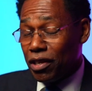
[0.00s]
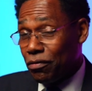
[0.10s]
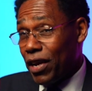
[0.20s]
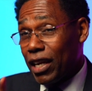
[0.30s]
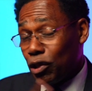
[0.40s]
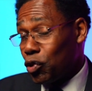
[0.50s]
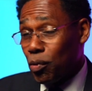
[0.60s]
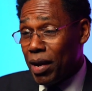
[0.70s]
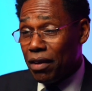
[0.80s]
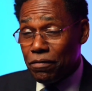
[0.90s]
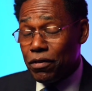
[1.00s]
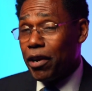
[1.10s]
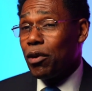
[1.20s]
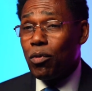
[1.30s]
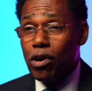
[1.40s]
In fact, those were my
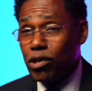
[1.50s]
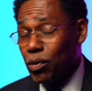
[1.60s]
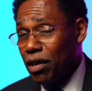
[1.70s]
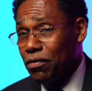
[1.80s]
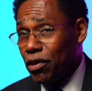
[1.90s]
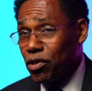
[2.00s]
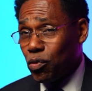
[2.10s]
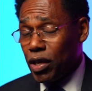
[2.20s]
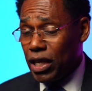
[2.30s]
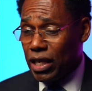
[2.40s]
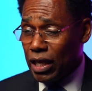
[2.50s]
very words when I first went in.